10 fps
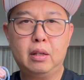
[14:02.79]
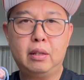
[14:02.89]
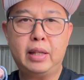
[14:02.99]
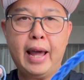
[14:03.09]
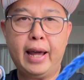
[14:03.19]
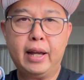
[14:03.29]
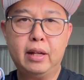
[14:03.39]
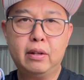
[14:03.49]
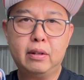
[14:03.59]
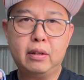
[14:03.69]
DAC
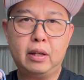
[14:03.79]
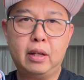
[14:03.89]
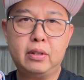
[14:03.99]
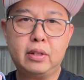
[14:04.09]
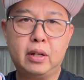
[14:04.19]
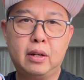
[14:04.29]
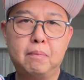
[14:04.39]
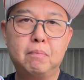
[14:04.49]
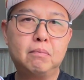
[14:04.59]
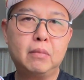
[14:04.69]
is
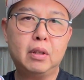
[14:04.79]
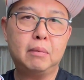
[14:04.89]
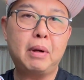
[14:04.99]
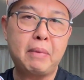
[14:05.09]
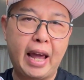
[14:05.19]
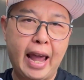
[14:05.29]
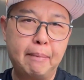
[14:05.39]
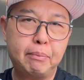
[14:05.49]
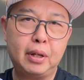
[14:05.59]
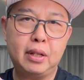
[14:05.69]
my
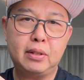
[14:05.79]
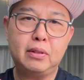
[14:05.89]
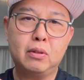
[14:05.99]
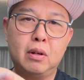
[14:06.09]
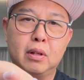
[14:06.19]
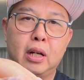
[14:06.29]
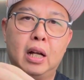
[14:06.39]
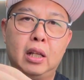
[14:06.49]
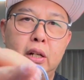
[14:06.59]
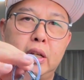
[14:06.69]
amp is not
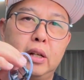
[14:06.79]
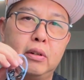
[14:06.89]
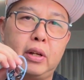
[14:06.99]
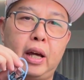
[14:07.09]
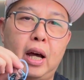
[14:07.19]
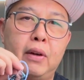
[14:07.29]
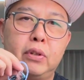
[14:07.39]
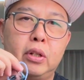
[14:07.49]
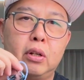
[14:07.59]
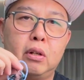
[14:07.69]
colored. Okay, I've
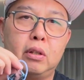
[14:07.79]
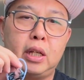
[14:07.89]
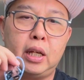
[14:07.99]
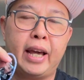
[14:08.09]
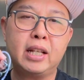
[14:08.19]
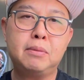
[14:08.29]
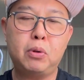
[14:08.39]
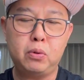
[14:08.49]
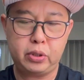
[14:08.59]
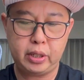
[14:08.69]
turned on the X
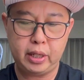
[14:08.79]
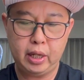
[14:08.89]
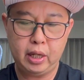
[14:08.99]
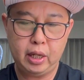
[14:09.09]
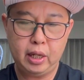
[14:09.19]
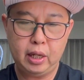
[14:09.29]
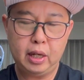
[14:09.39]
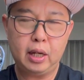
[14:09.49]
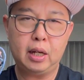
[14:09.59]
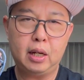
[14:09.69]
boost
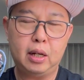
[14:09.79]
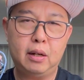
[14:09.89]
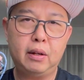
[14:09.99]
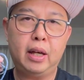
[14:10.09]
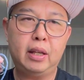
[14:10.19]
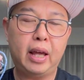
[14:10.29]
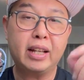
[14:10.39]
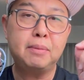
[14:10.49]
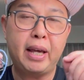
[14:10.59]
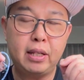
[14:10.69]
and
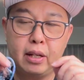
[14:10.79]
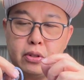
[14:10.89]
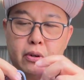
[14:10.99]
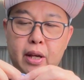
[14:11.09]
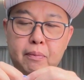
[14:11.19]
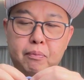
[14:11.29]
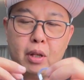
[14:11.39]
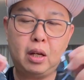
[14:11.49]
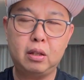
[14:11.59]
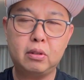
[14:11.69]
X bass, sorry,
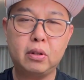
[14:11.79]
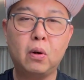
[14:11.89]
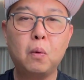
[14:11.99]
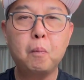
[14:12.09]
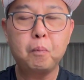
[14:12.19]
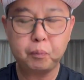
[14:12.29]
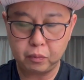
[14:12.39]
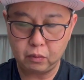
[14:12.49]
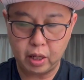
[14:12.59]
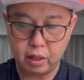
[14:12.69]
and so
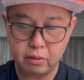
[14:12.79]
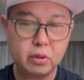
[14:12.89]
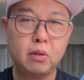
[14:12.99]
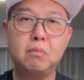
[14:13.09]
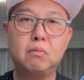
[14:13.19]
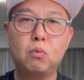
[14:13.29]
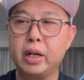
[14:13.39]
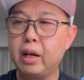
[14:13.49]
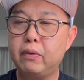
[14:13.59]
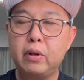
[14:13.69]
yeah, so
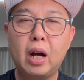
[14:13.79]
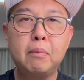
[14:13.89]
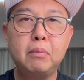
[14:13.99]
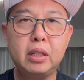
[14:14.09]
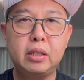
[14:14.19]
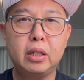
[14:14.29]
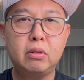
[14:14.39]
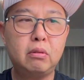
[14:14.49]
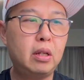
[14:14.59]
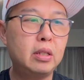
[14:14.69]
whatever I'm listening
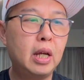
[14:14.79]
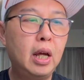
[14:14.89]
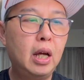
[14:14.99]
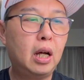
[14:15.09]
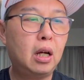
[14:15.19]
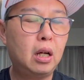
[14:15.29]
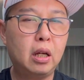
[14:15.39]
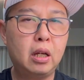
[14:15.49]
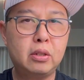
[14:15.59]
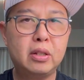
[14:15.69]
to this
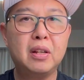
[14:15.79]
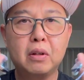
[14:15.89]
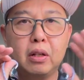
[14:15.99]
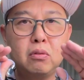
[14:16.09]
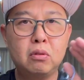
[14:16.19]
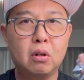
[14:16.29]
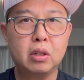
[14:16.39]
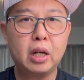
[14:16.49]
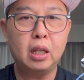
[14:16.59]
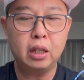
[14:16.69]
is
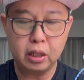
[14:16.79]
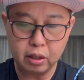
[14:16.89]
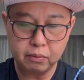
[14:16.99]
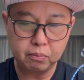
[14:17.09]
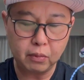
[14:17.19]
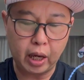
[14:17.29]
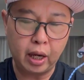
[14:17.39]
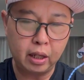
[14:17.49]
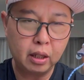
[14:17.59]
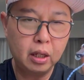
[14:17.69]
non-colored,
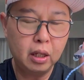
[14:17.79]
and